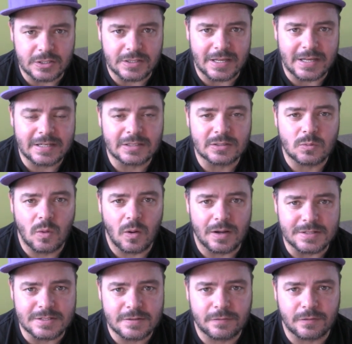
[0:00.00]
unique and
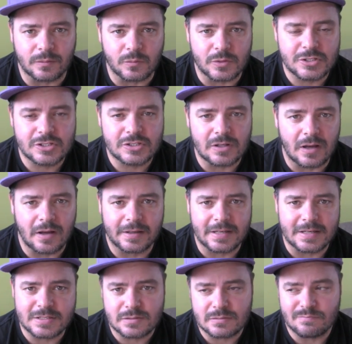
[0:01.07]
quite different, which I
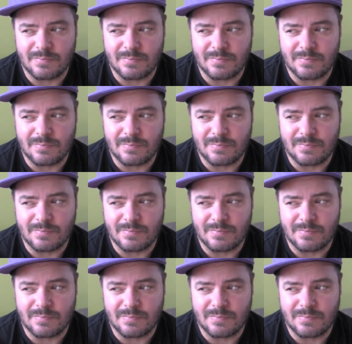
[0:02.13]
guess